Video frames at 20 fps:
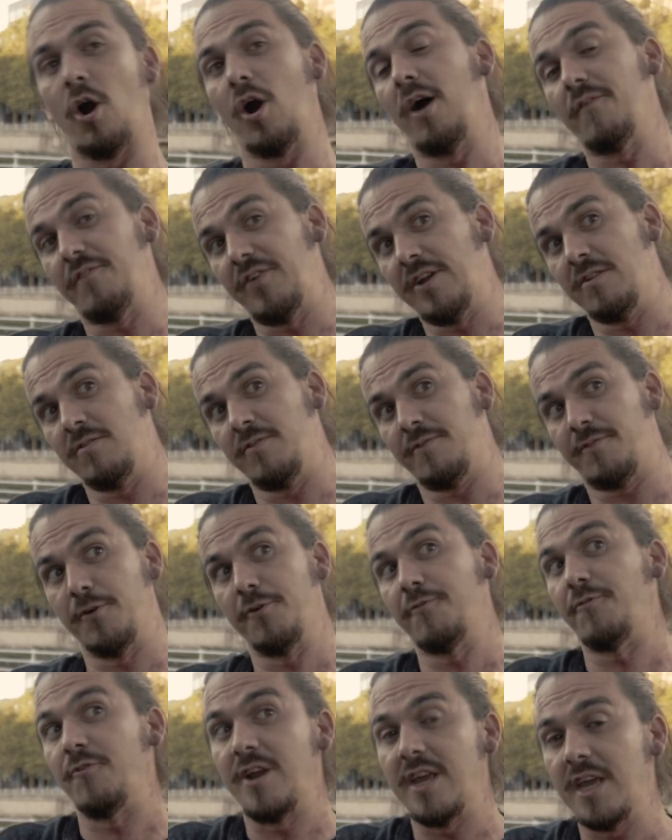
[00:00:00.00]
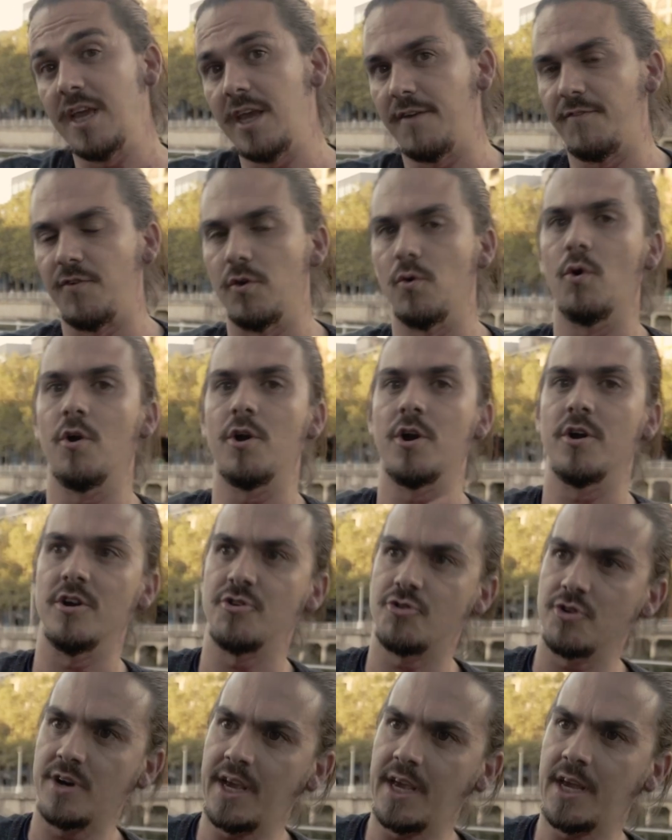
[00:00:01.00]
often for free if you order
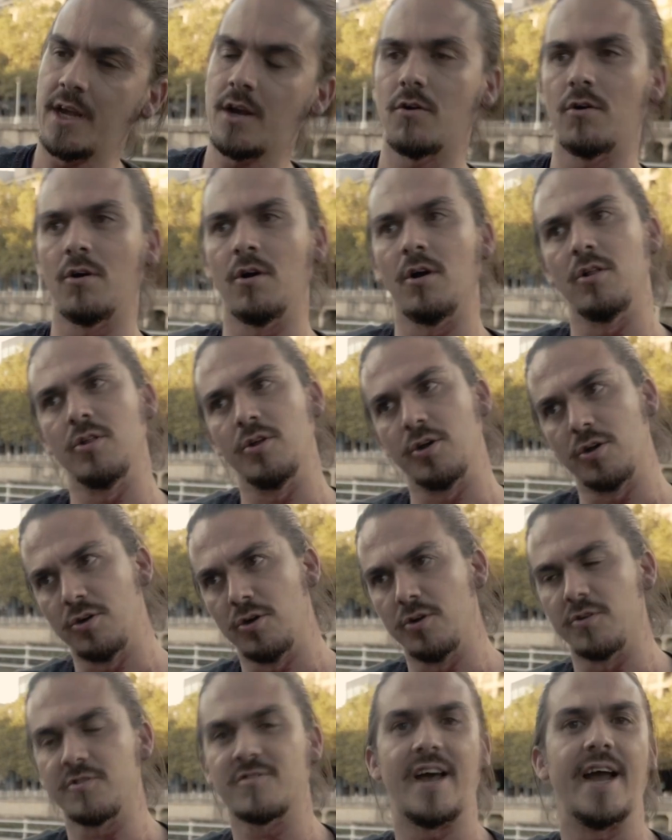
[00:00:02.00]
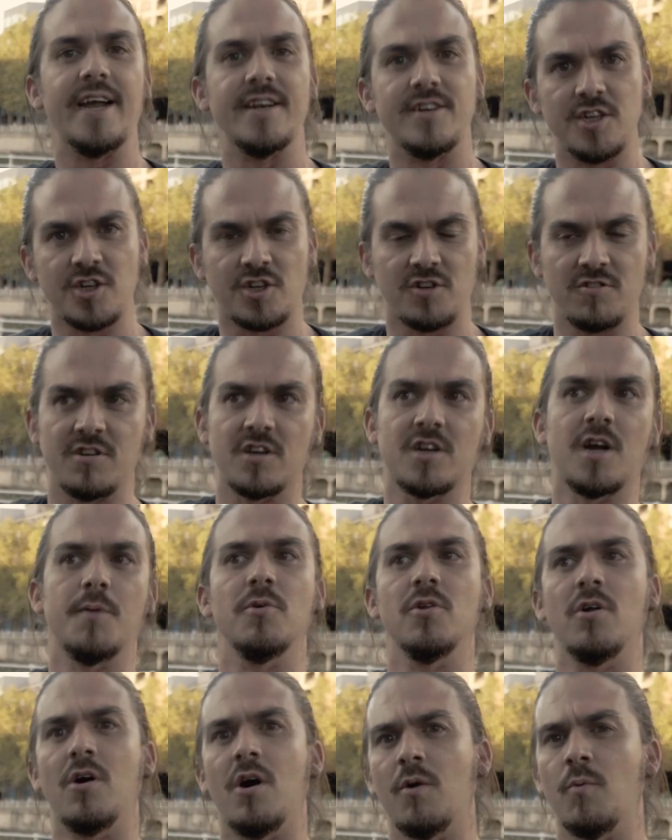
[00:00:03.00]
a drink or little side dishes that
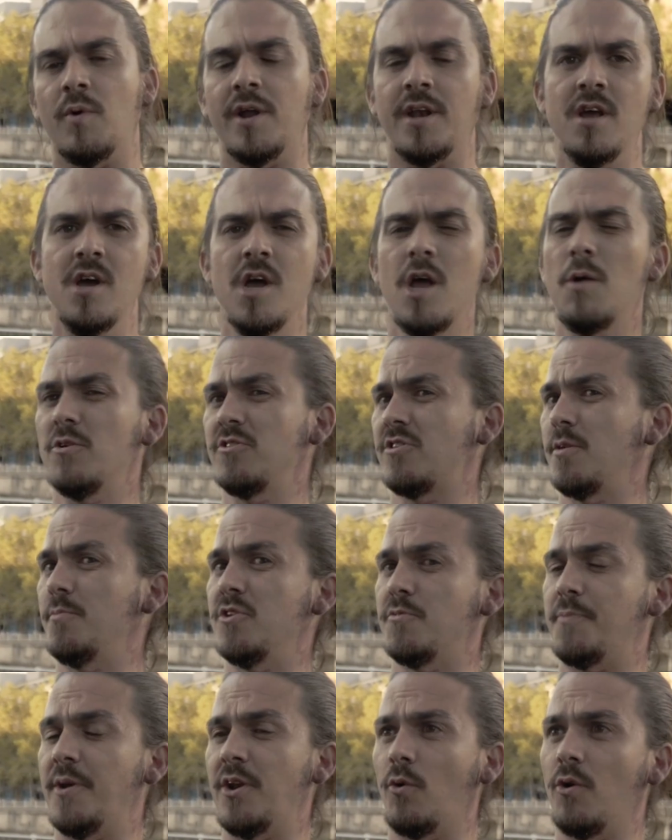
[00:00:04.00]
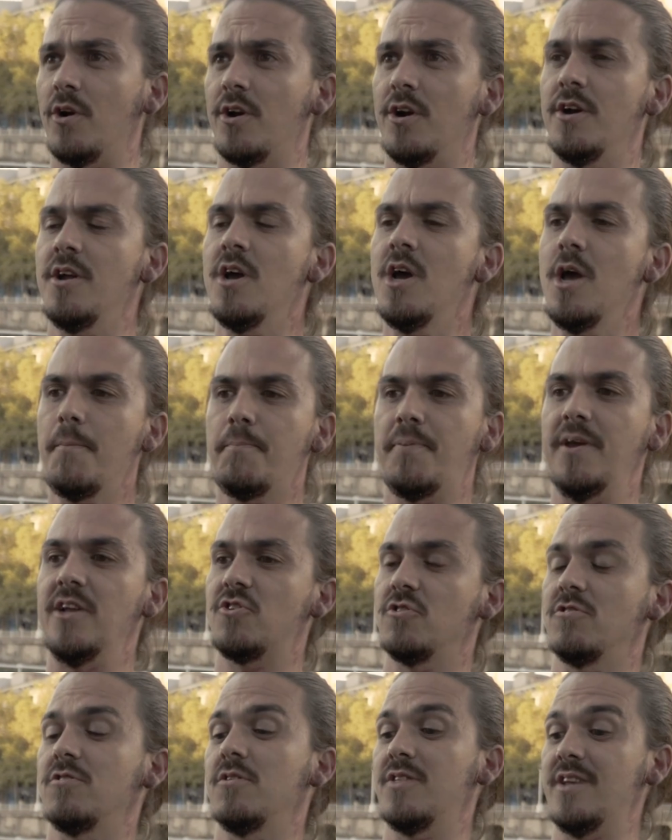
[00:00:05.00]
come along when something's been ordered.
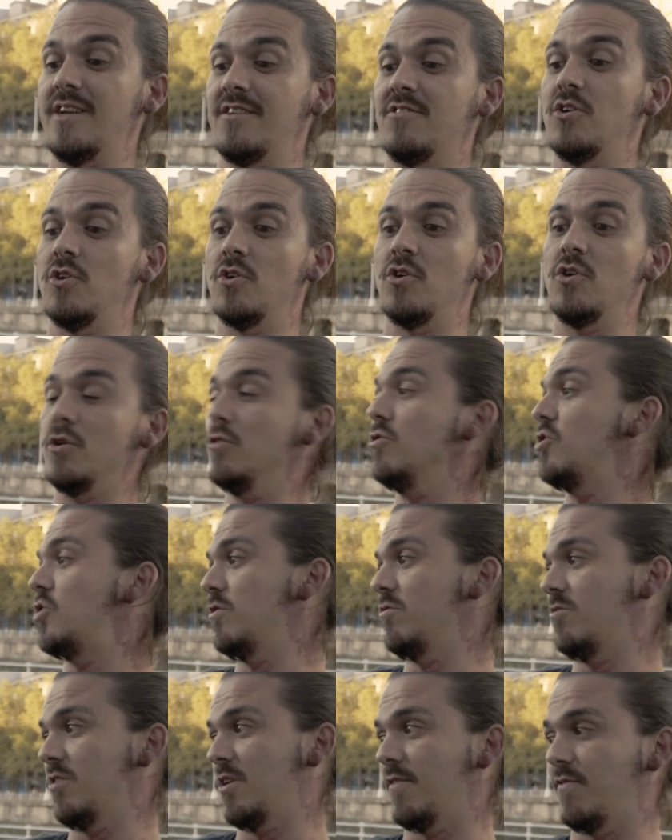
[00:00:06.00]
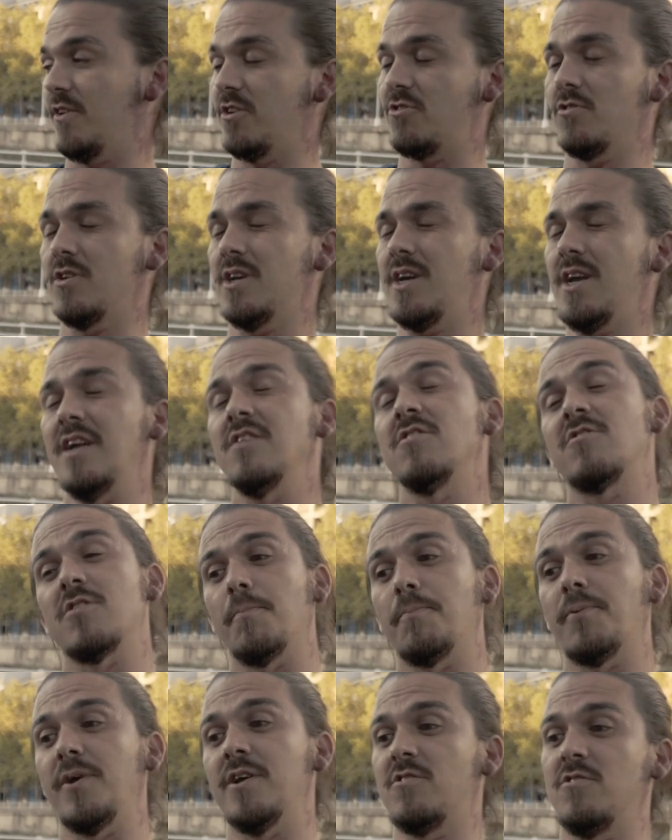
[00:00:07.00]
Pinchos are things that you choose individually. In
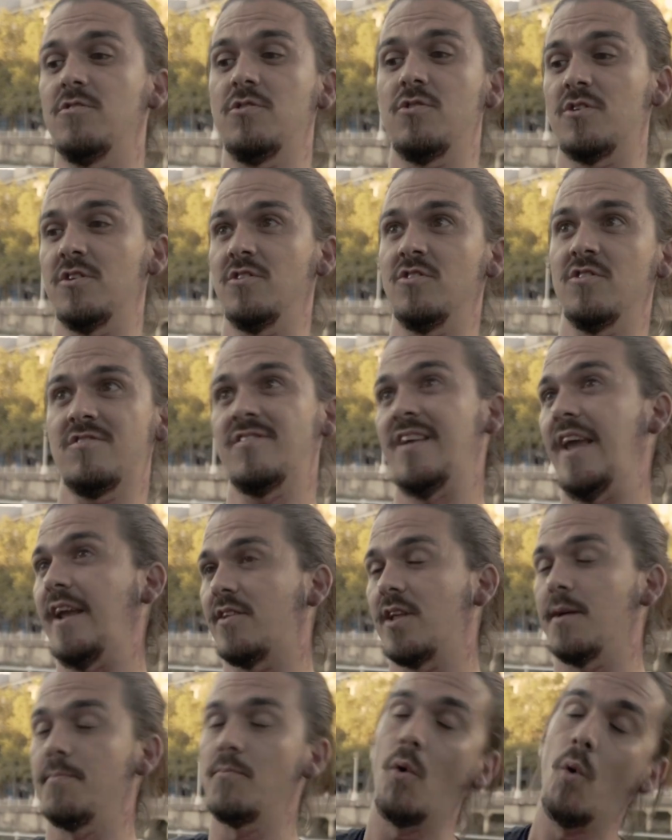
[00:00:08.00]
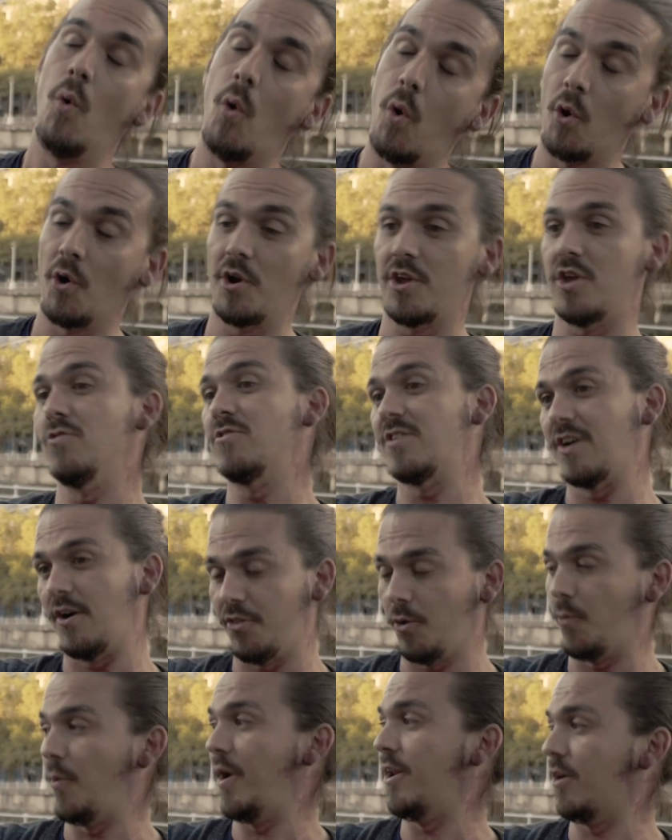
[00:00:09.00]
some places you can just take them, or you
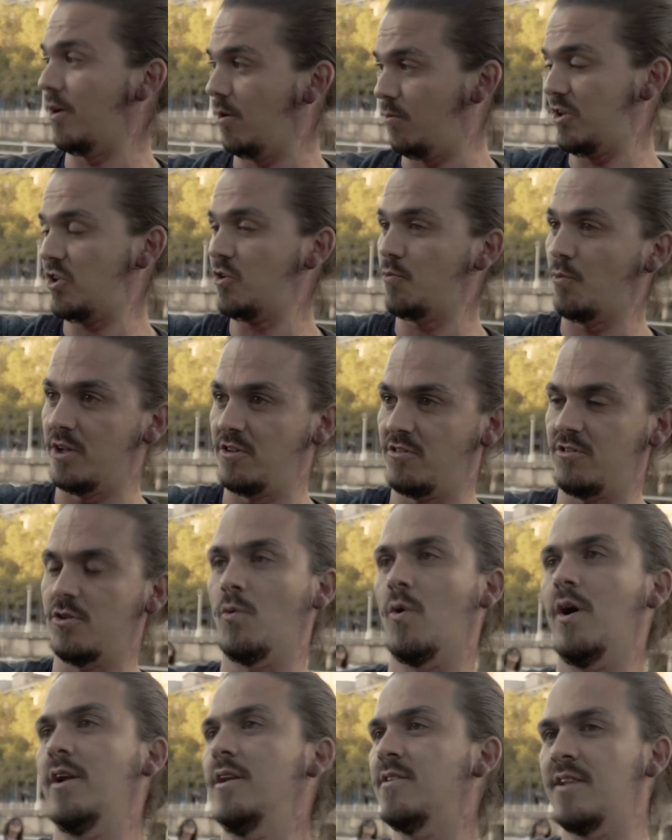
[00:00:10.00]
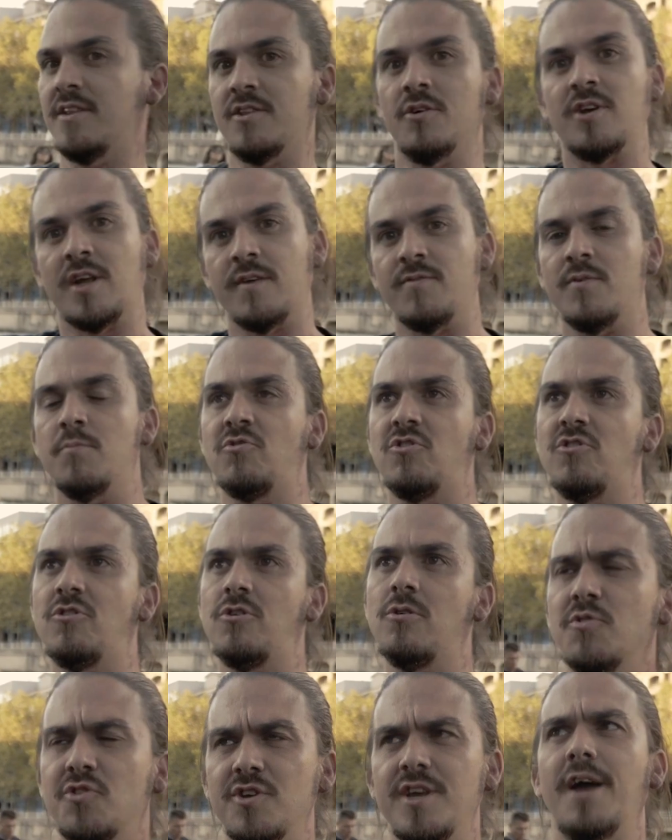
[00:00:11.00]
tell the waiter which ones you want and then they'll give them to
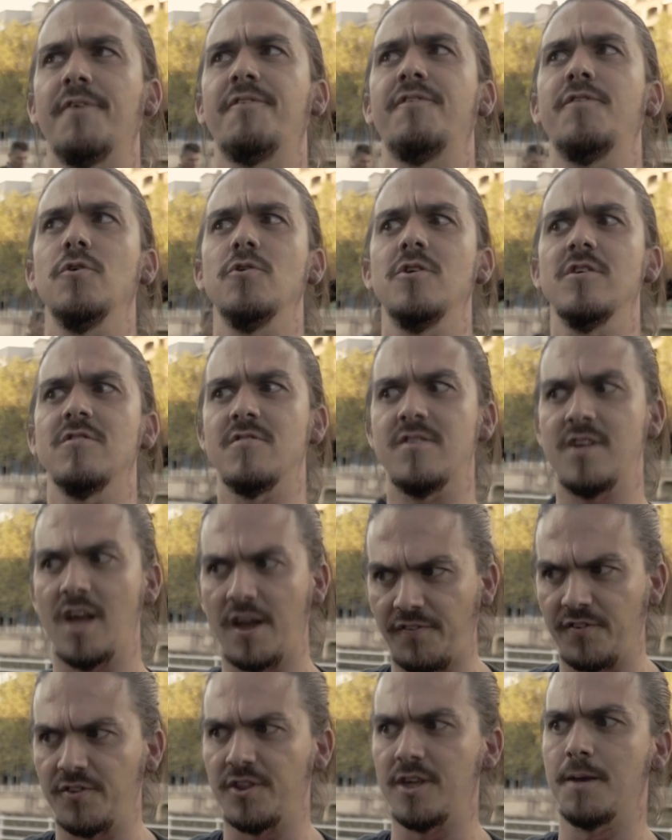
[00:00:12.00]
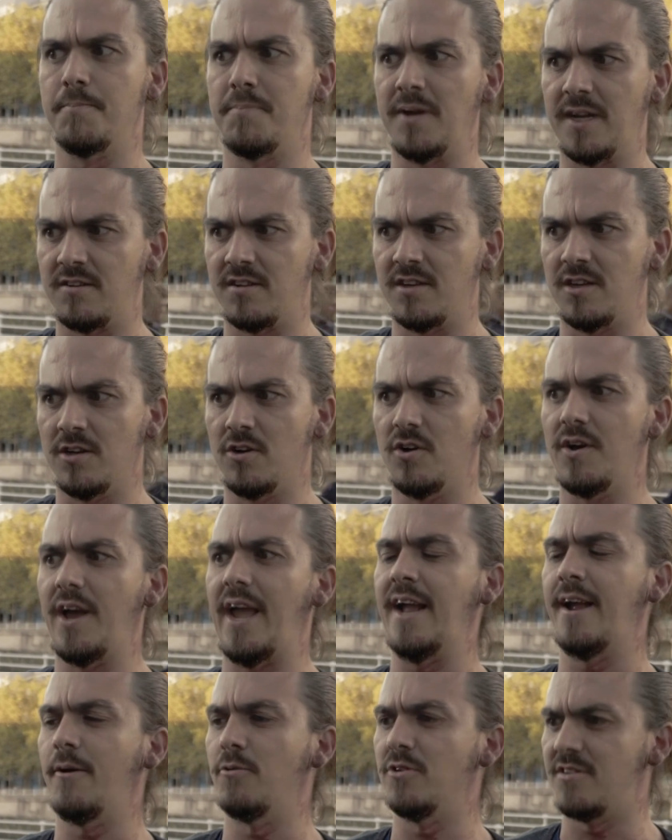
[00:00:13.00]
you. So yeah, food is definitely a big deal.
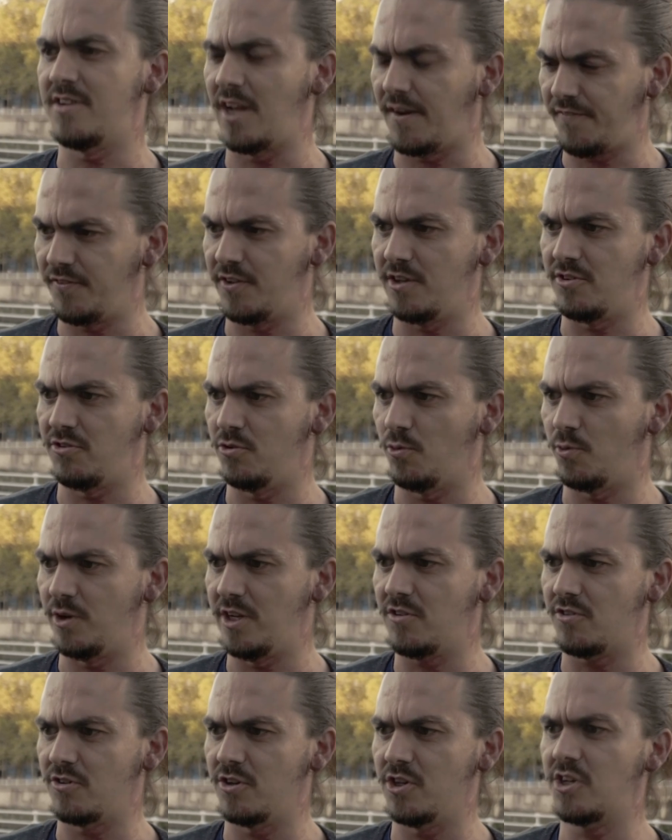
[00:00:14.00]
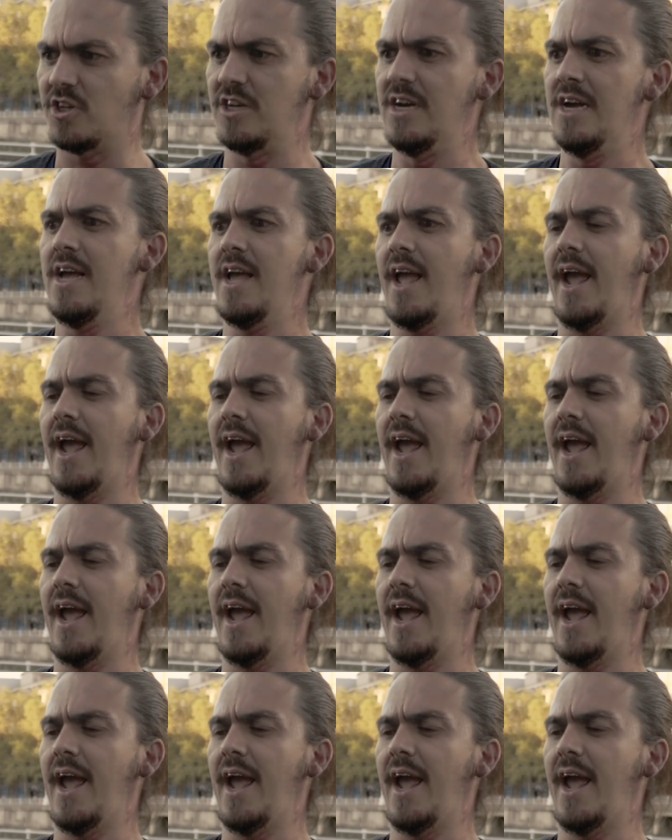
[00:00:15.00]
I would definitely do the research.